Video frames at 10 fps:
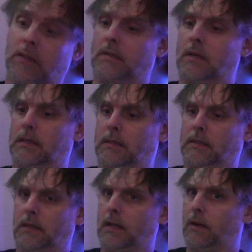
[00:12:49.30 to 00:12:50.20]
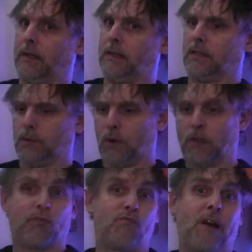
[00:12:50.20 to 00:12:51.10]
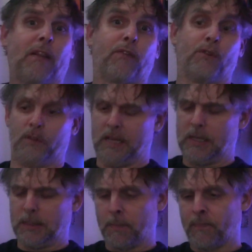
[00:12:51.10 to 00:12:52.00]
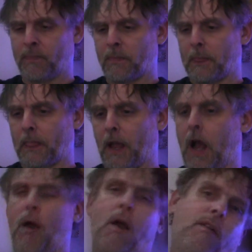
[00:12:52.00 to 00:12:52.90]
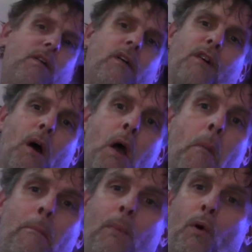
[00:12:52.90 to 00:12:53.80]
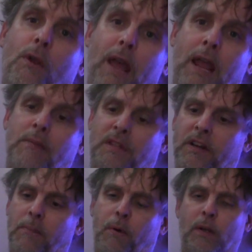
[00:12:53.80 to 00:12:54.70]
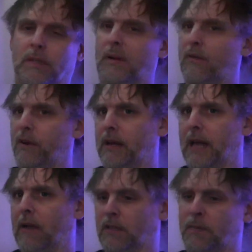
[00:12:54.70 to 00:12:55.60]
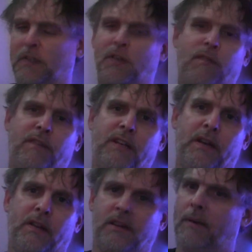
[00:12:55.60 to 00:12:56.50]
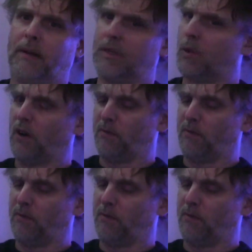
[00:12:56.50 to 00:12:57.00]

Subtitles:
starts, so I need to rattle through these. I've got more names than I can possibly read out, especially on a video that's only about 12